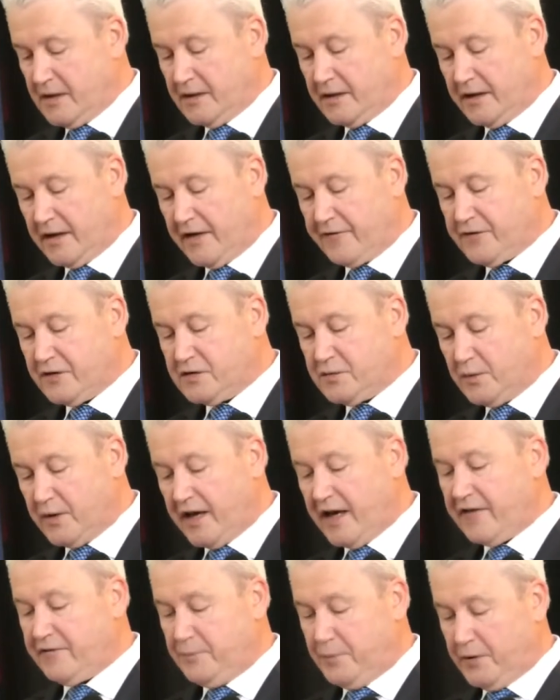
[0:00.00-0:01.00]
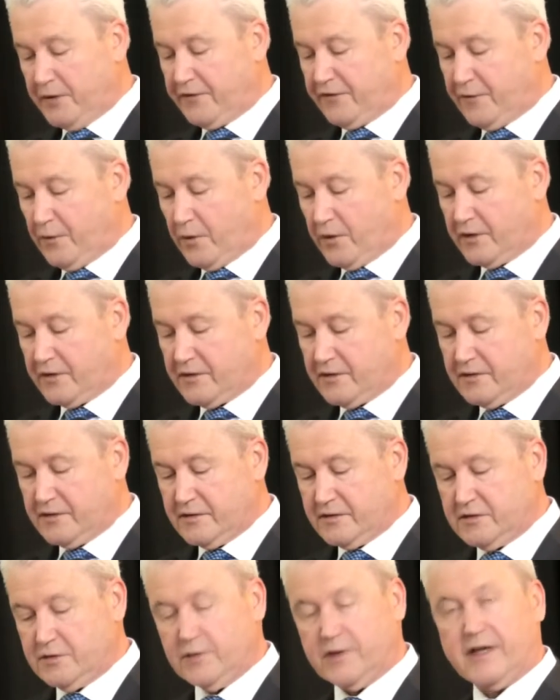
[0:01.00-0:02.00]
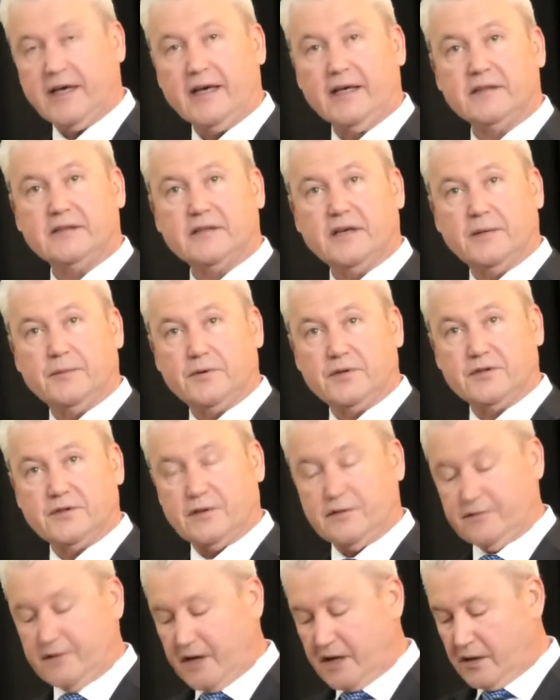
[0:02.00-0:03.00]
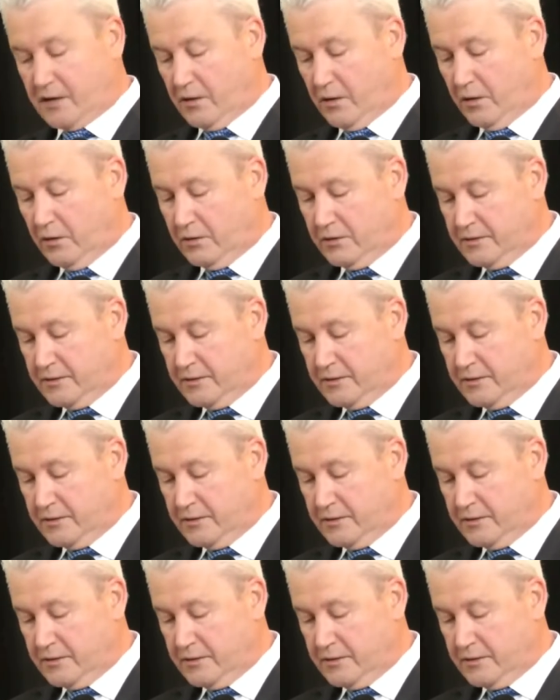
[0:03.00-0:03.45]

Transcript: The efforts we have put forth to enhance and preserve that goal.